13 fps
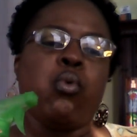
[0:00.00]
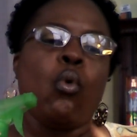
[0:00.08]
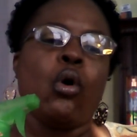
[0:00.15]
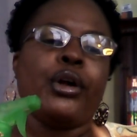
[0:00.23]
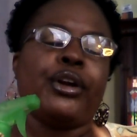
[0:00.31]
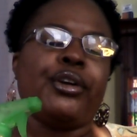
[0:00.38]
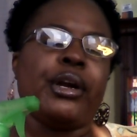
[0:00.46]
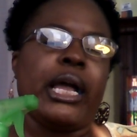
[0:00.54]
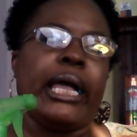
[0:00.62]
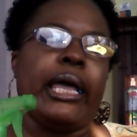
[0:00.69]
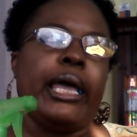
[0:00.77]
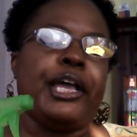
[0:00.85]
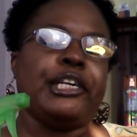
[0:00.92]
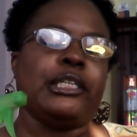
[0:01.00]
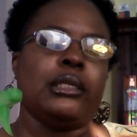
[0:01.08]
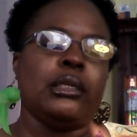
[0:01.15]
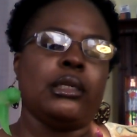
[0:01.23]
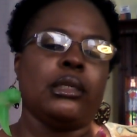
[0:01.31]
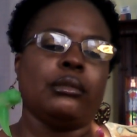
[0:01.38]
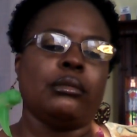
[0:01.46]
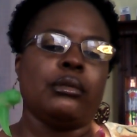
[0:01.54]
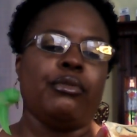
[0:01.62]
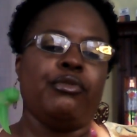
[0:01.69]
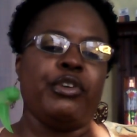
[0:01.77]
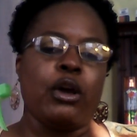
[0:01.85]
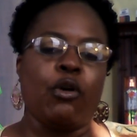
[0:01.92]
water and
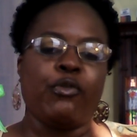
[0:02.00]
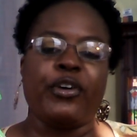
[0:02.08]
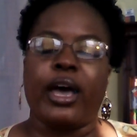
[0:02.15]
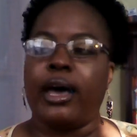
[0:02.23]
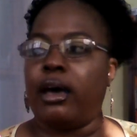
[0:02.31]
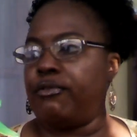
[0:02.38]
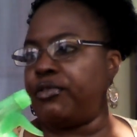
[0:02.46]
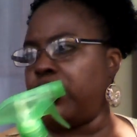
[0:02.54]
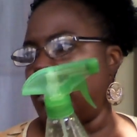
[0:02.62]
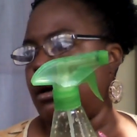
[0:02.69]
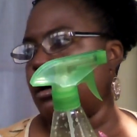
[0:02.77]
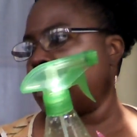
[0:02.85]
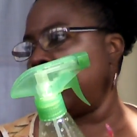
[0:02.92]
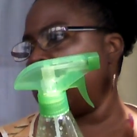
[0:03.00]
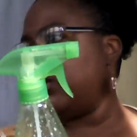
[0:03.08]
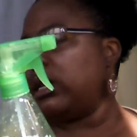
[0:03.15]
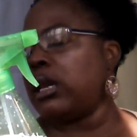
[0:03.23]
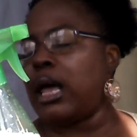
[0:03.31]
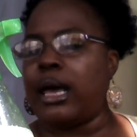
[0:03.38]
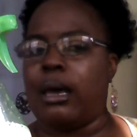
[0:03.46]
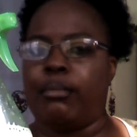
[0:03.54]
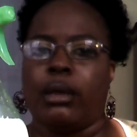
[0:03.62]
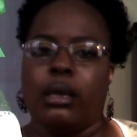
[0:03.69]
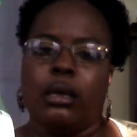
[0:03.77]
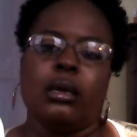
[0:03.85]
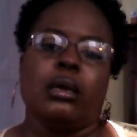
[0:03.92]
VO5 kiwi lime